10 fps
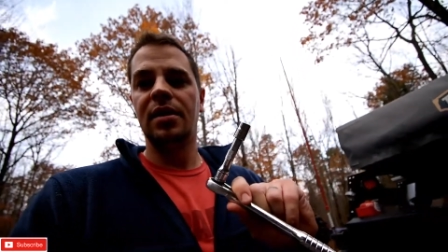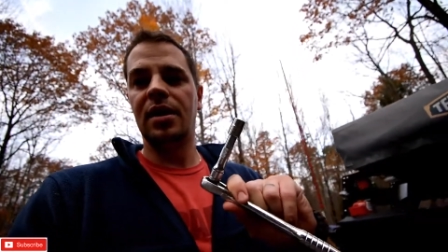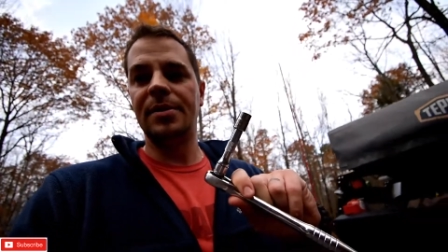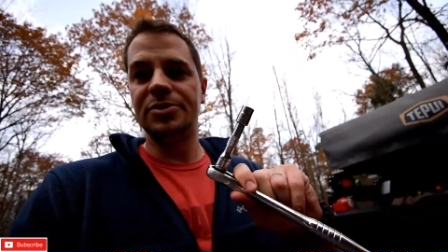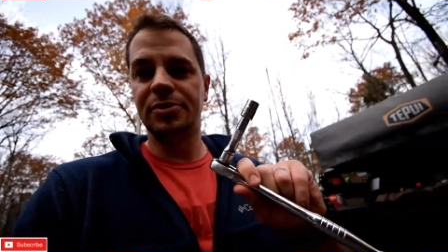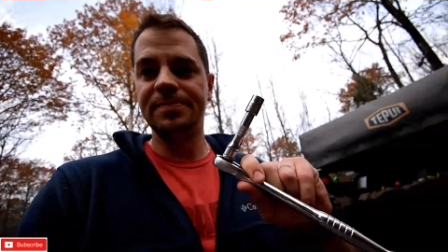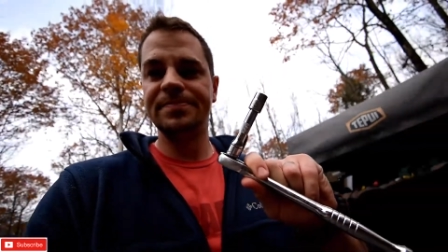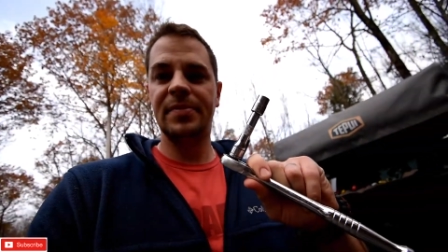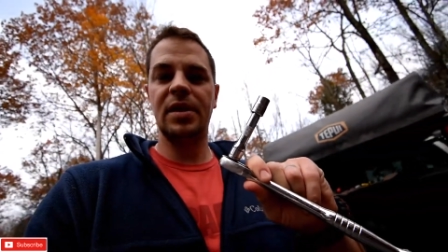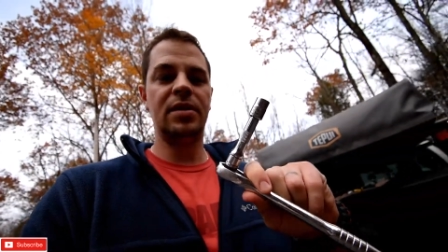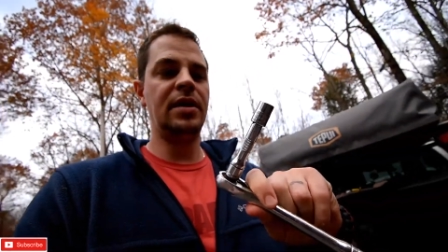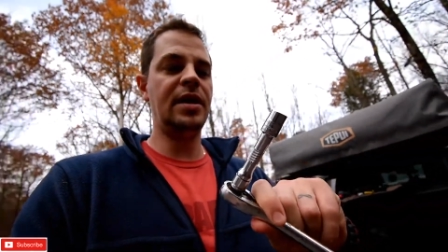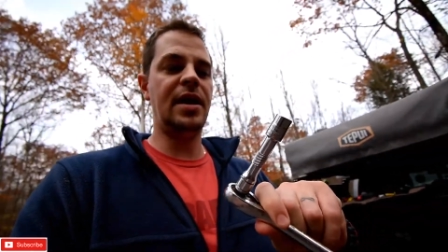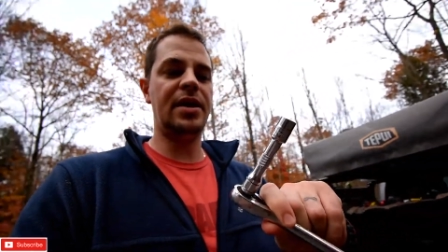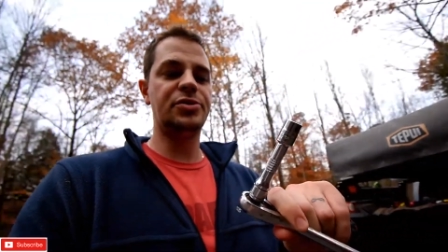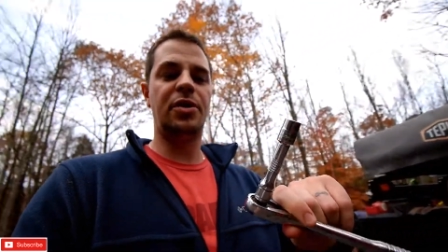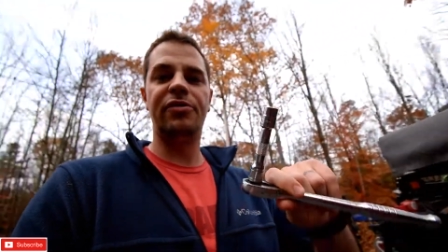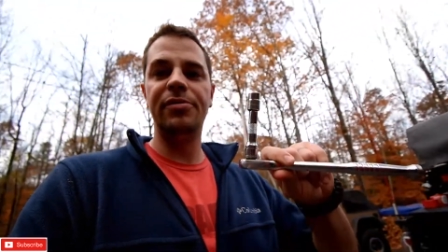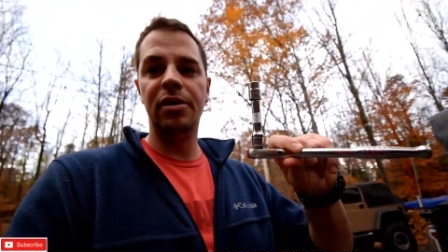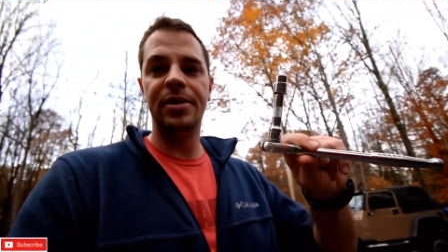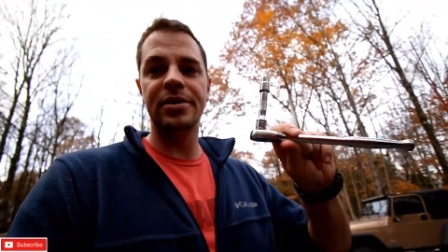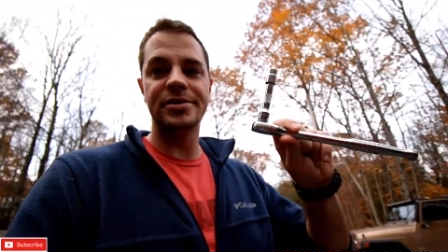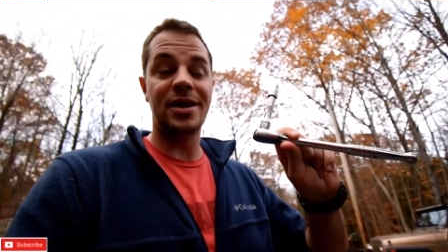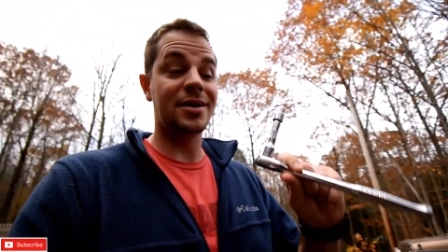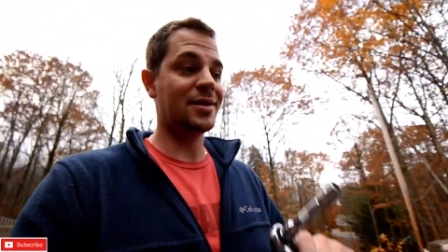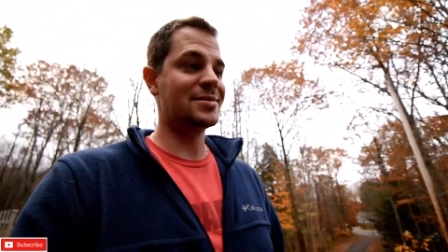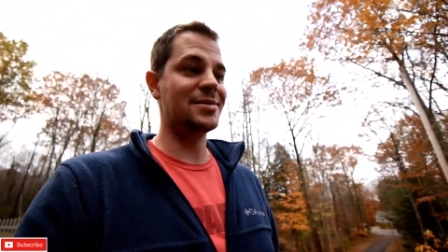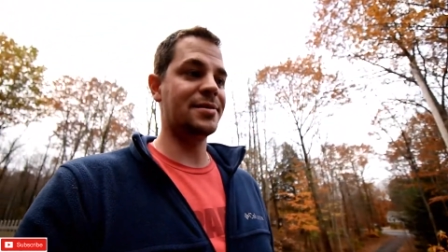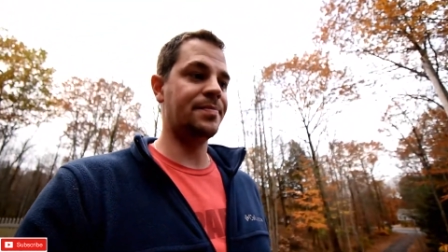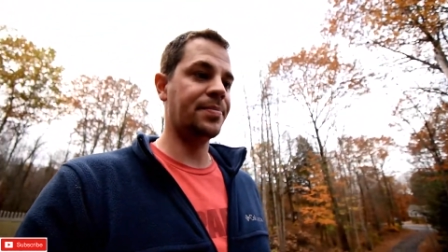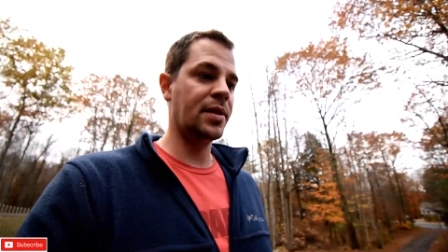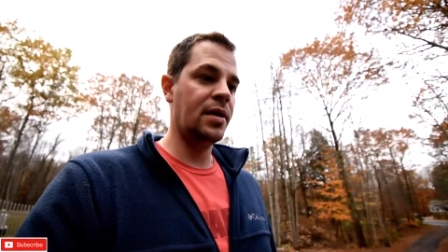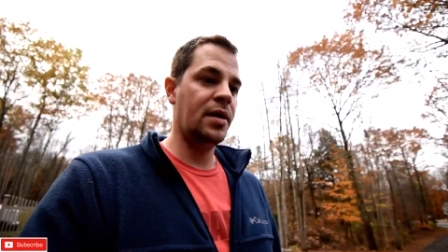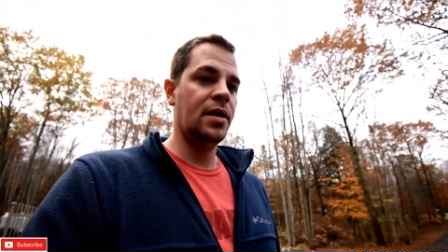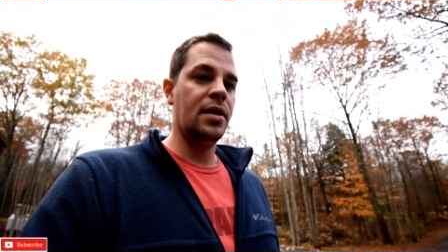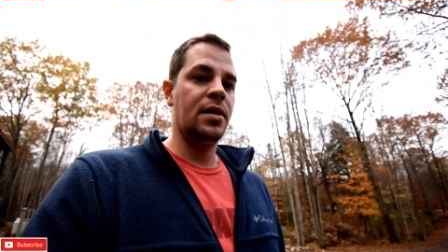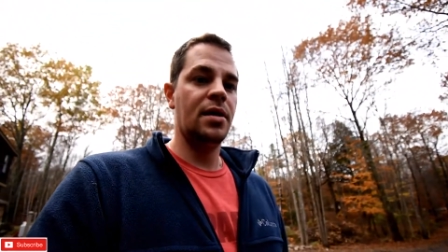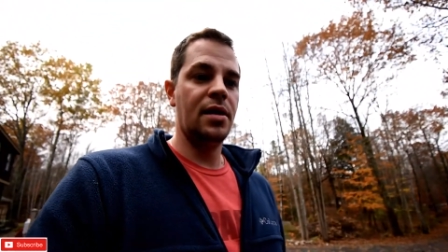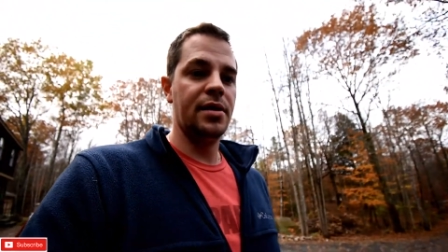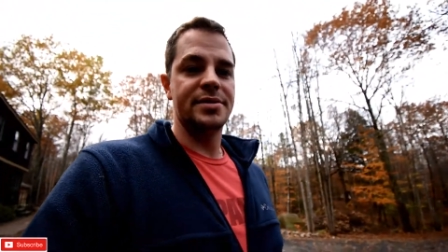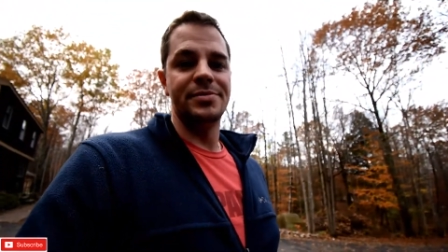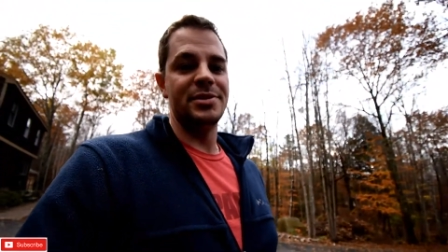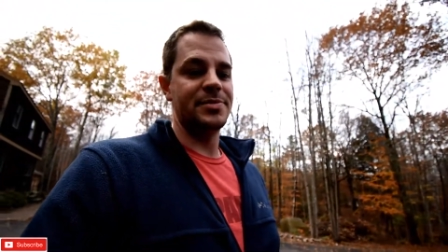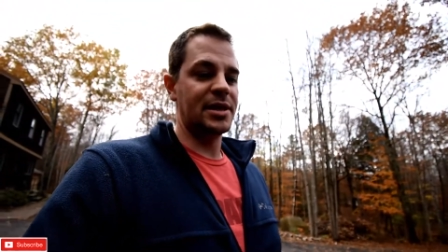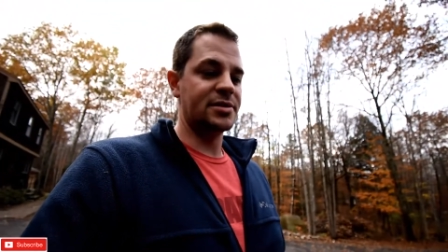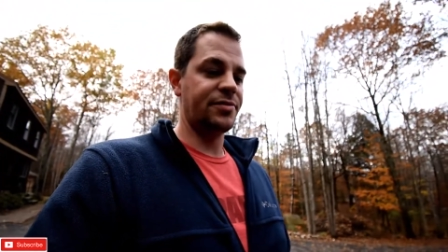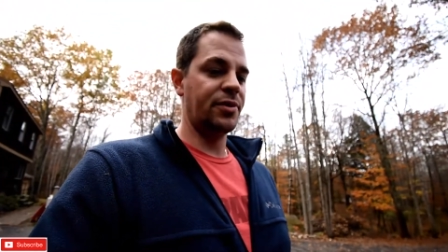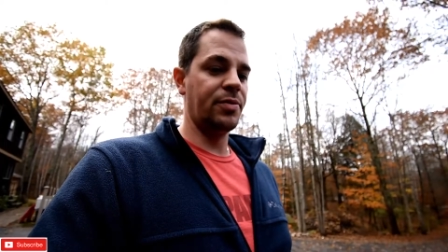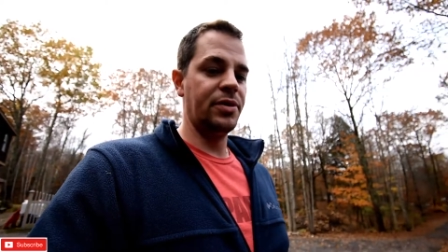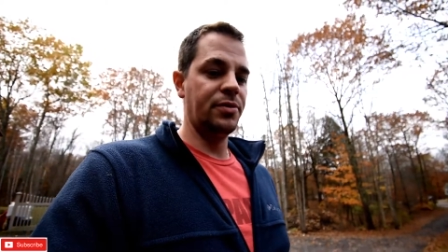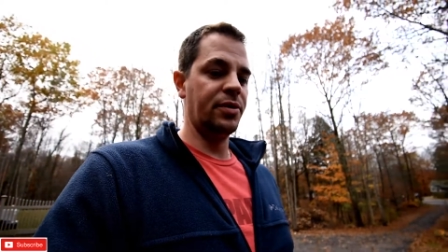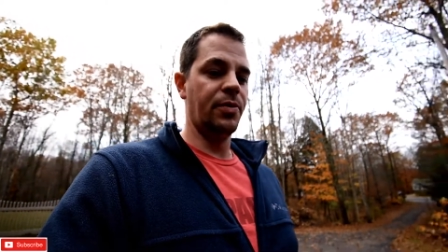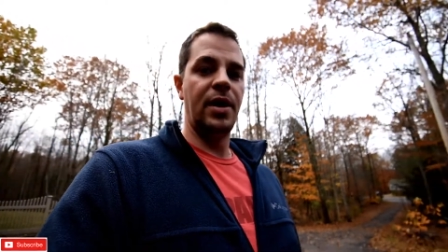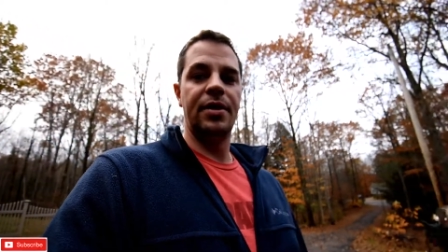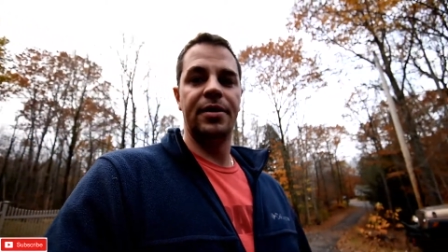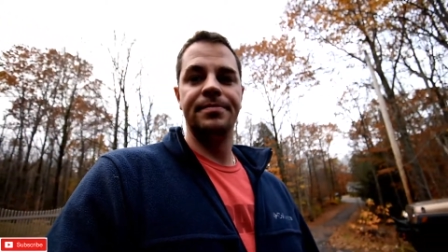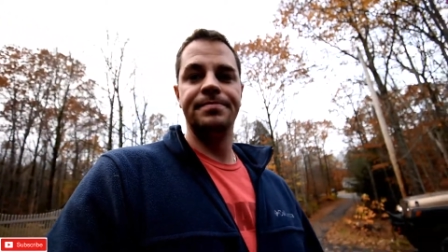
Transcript: Got my tool. Need a 12 millimeter socket, that's it. Uh, some zip ties if you're redoing your wiring.